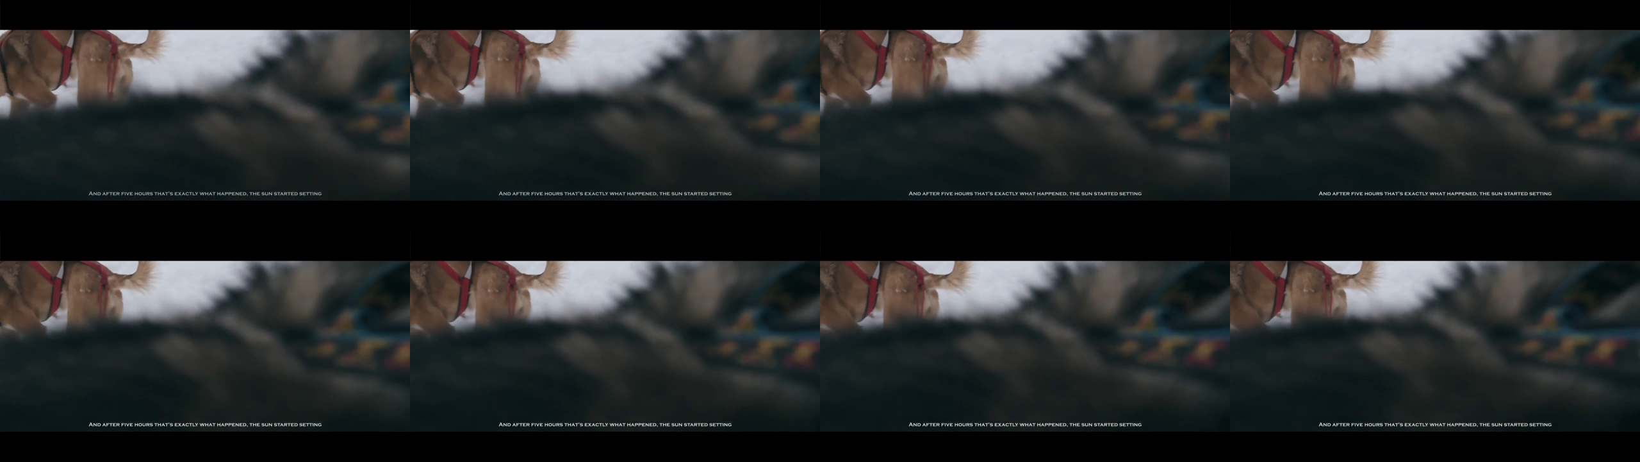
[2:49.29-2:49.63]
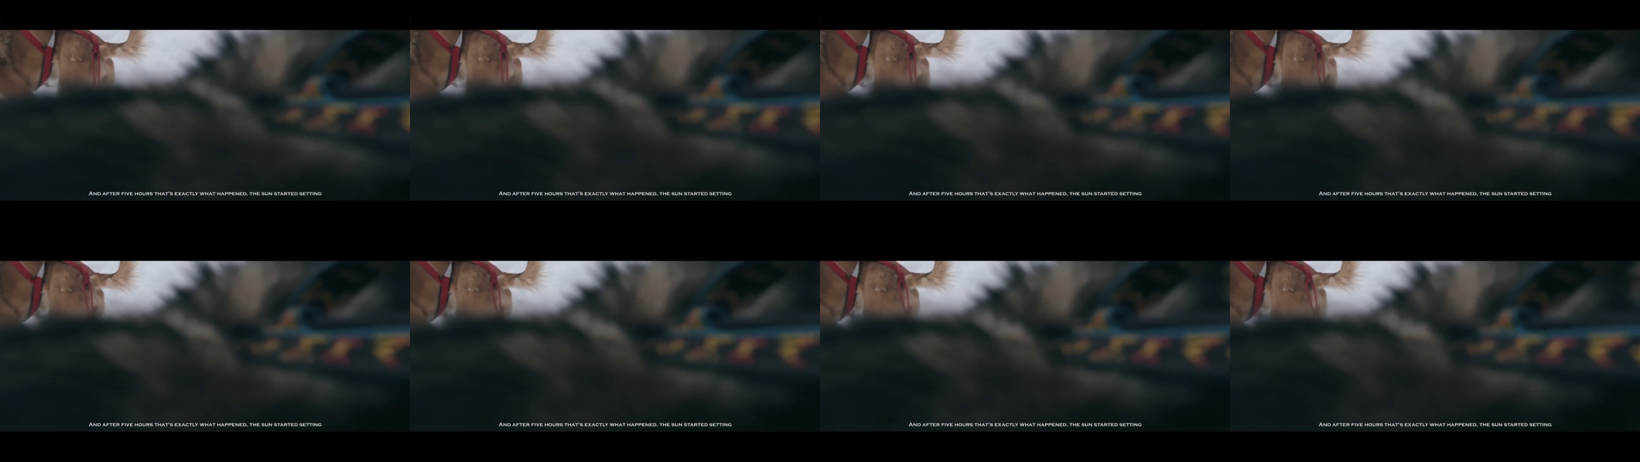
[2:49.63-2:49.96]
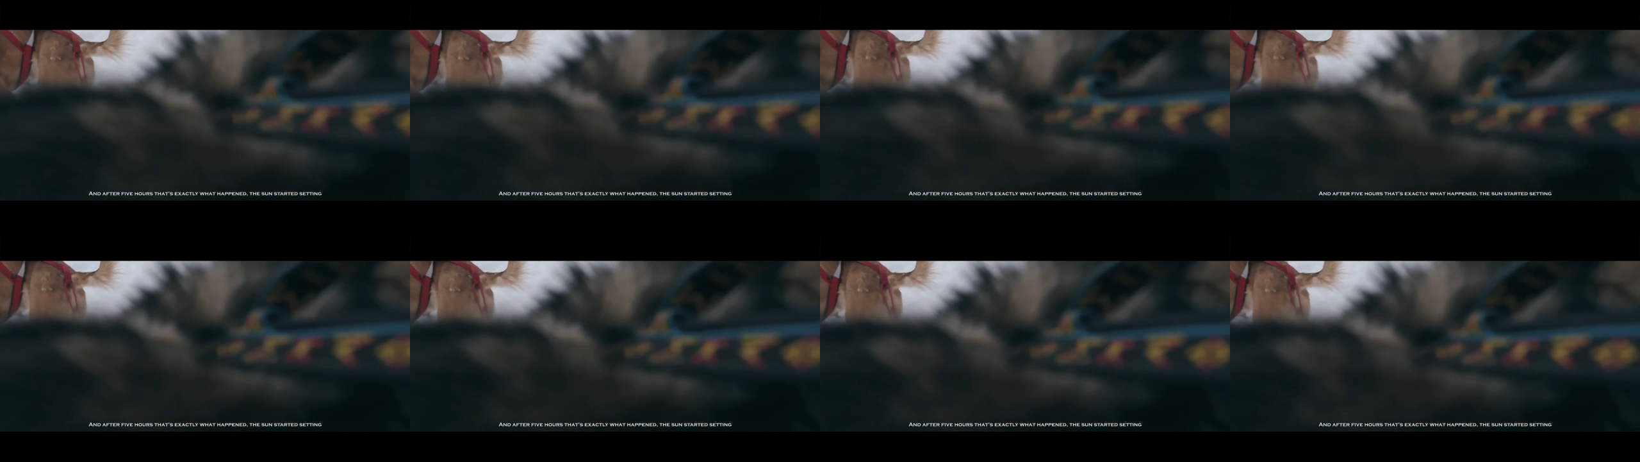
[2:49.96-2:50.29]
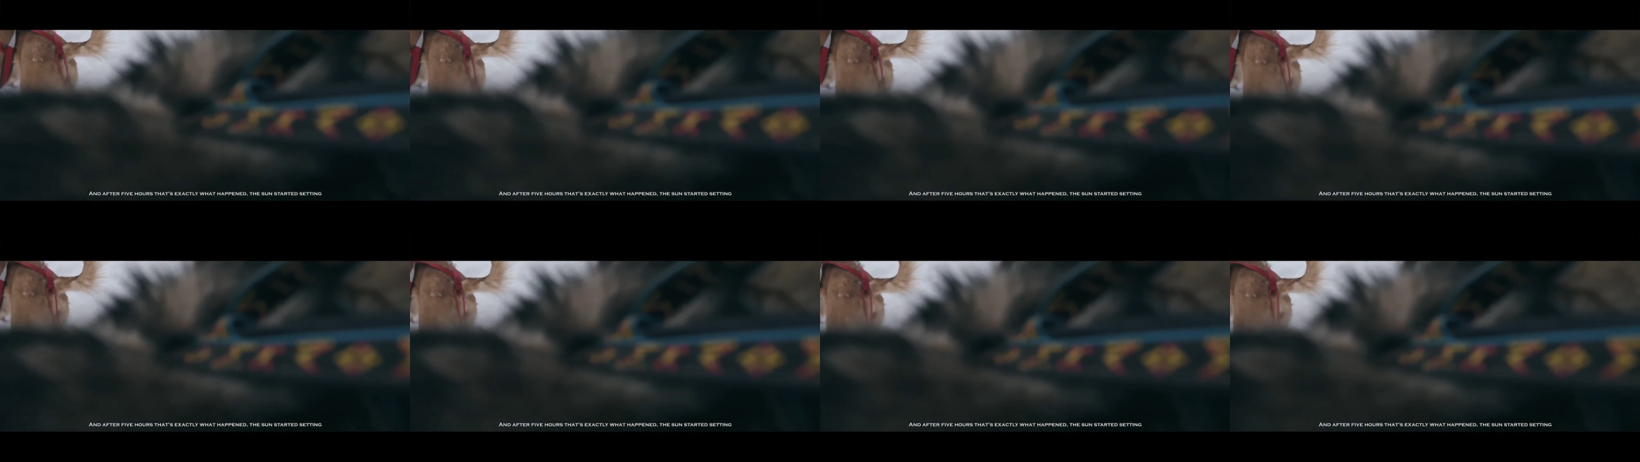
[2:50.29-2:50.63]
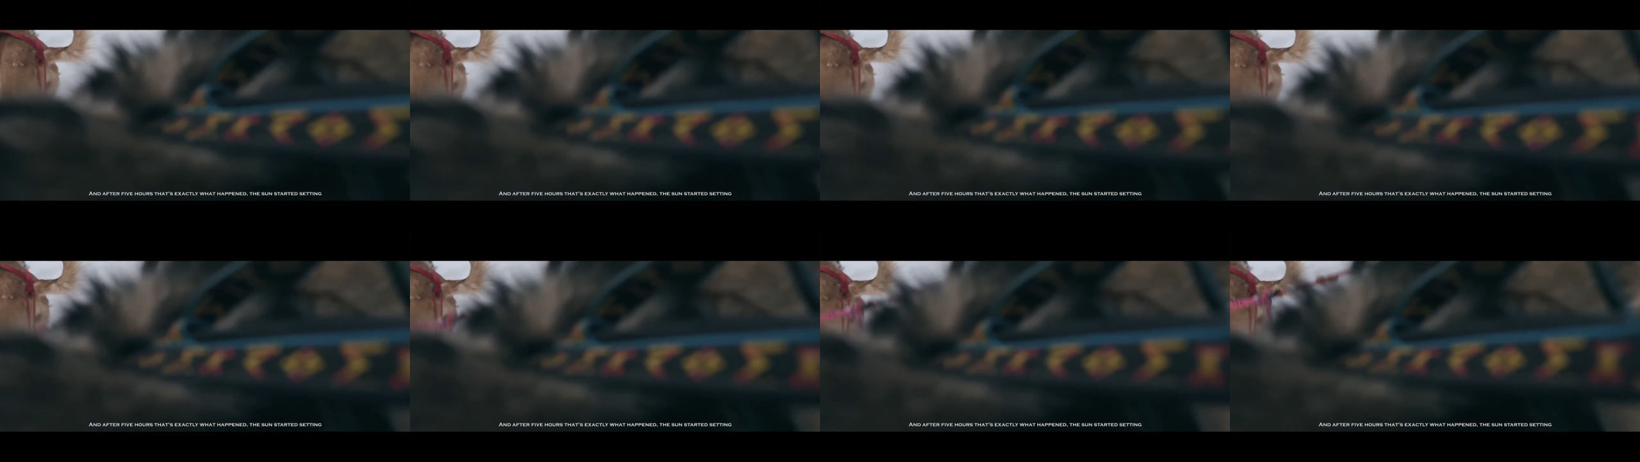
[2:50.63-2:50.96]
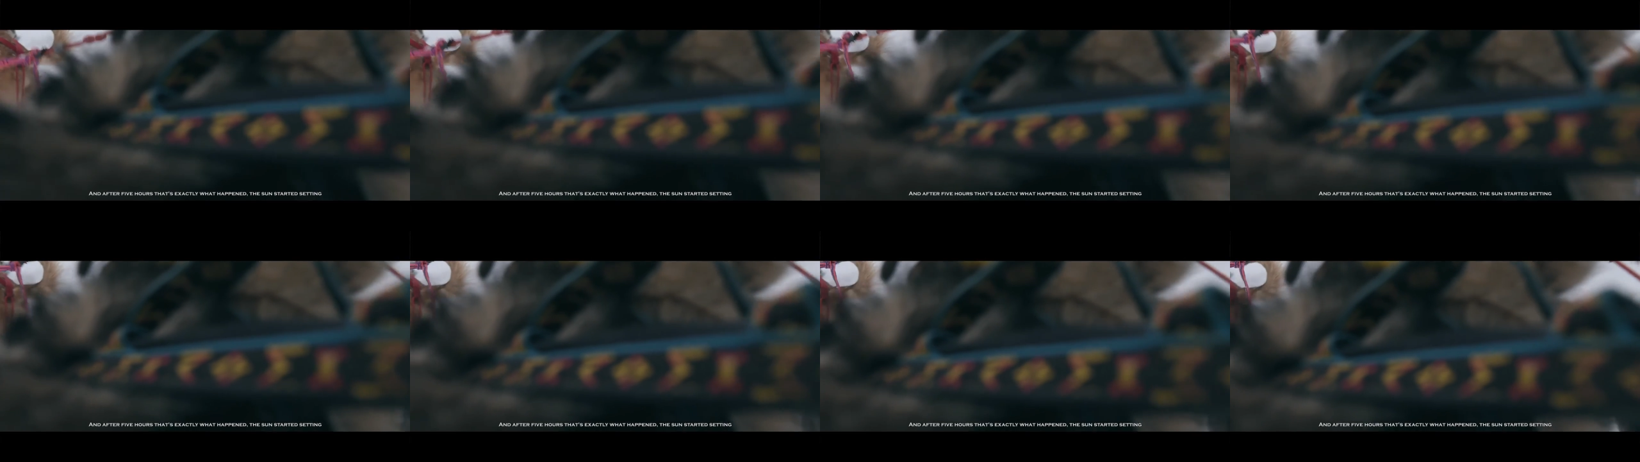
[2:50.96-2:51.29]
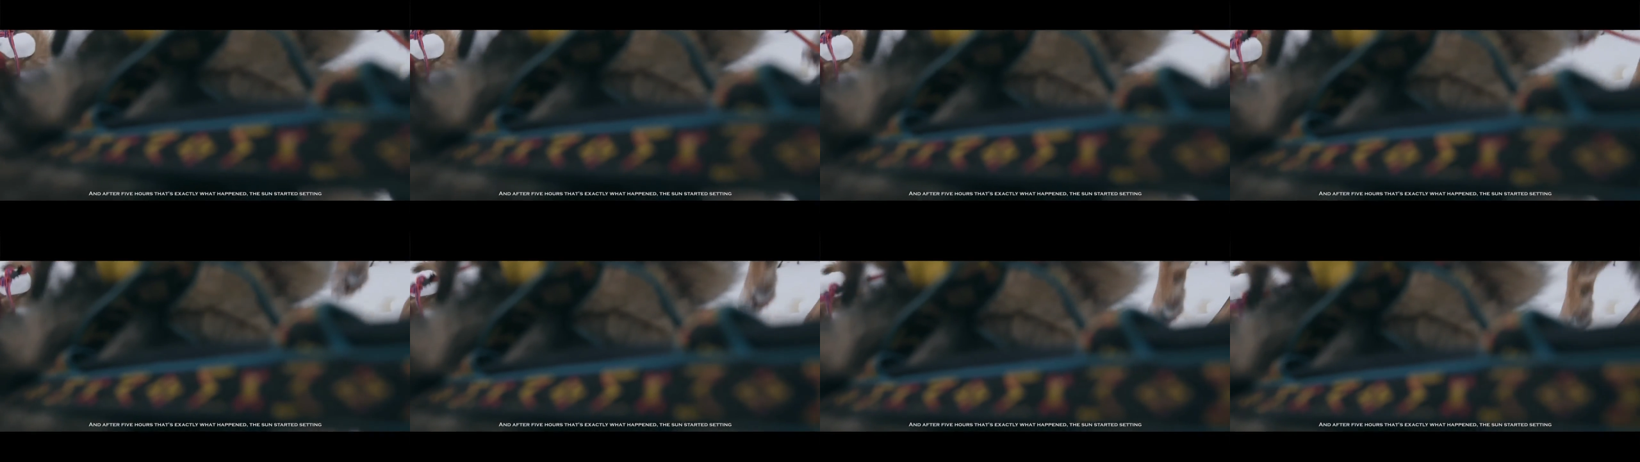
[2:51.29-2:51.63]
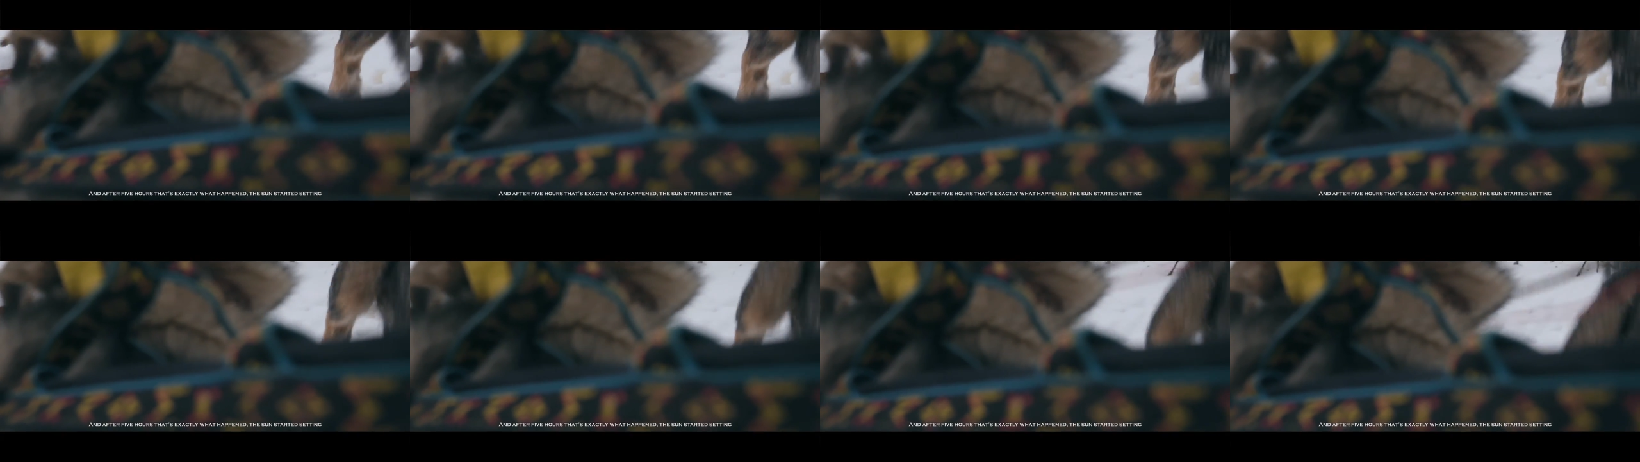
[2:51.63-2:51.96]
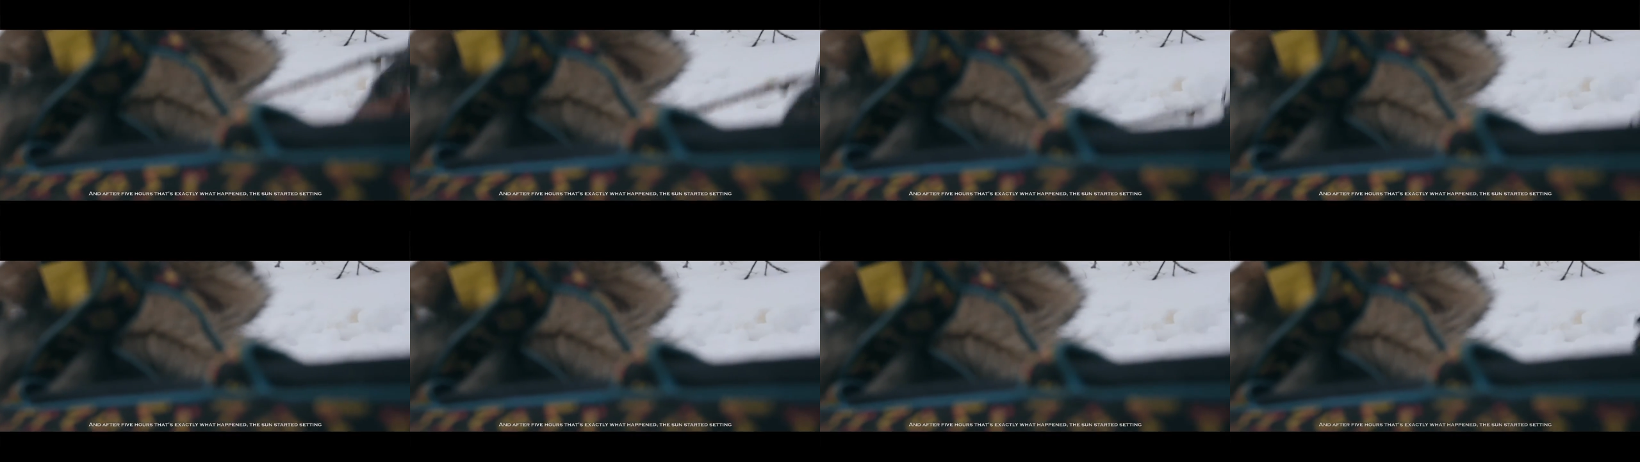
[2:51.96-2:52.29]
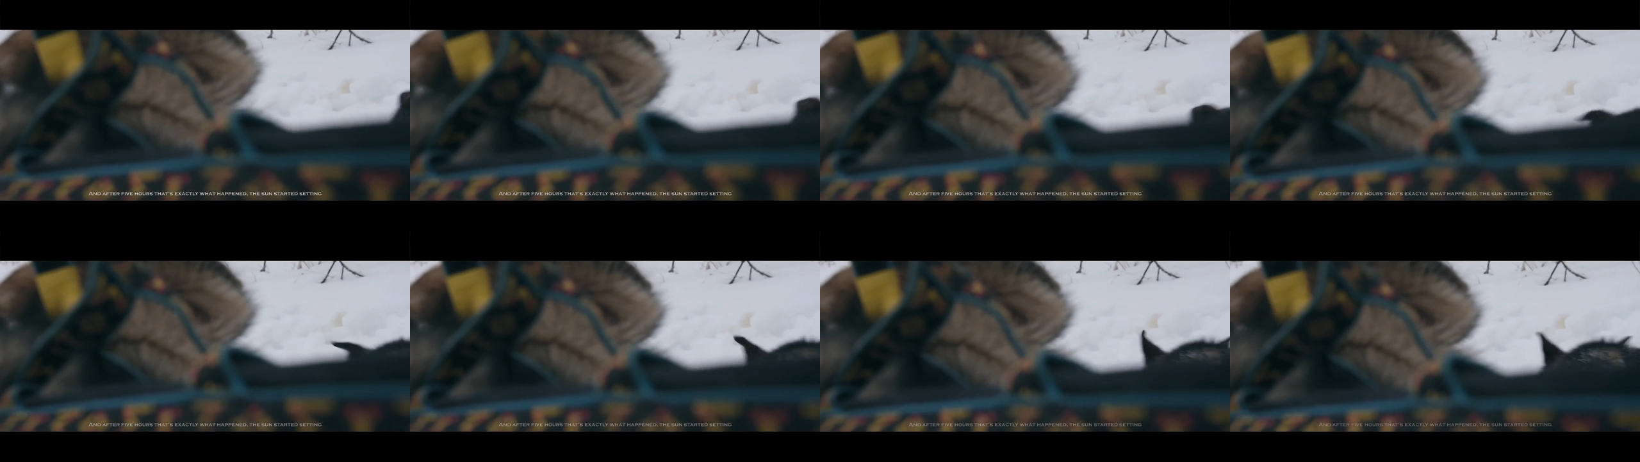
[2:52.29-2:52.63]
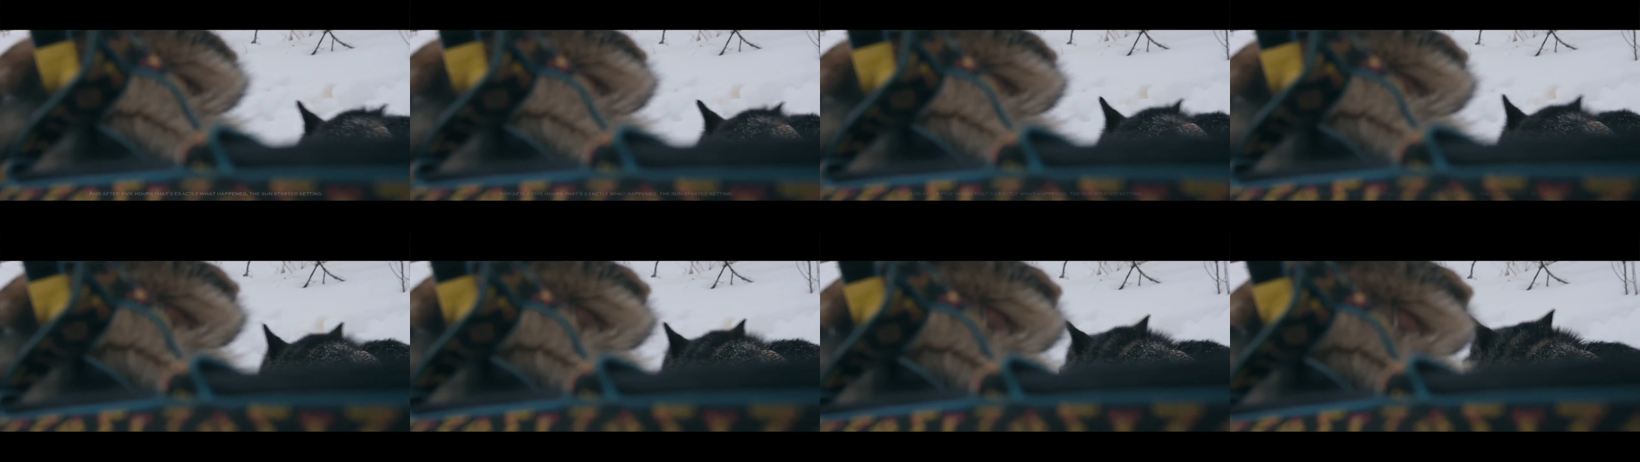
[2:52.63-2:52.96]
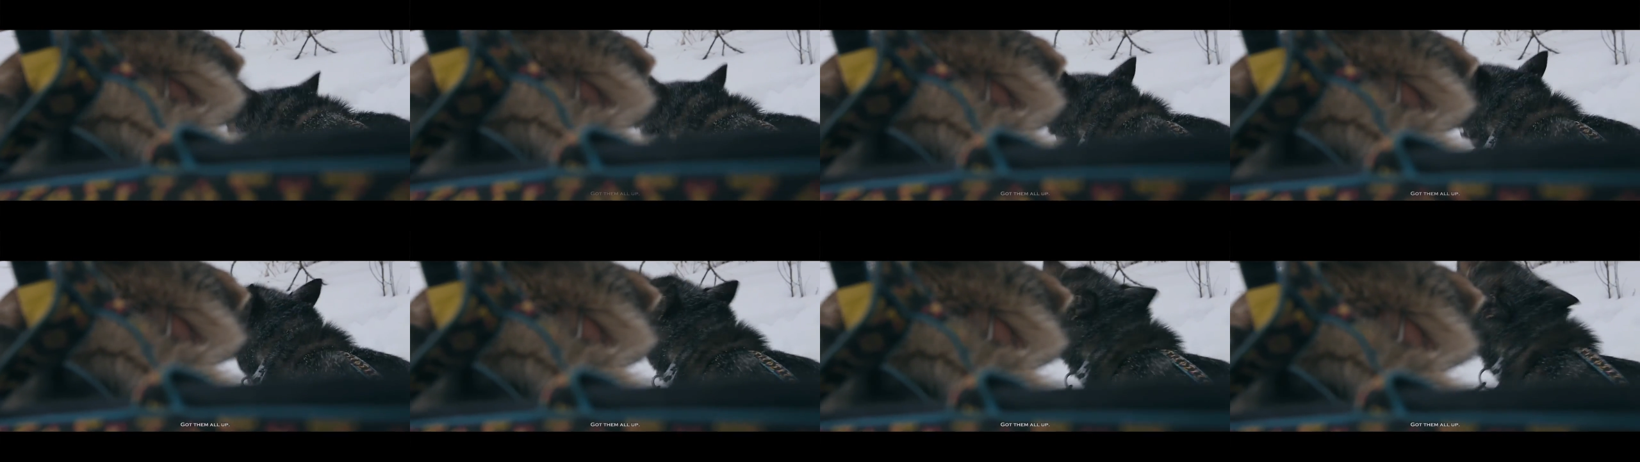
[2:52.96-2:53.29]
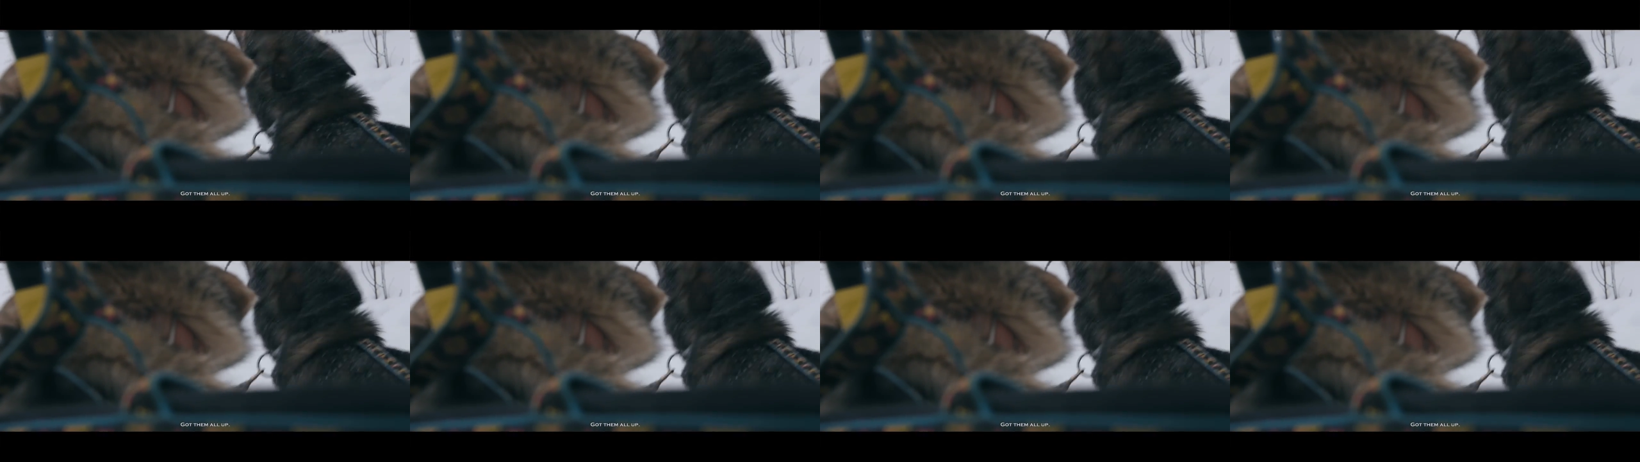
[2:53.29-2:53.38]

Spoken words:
[unreadable: no face in view]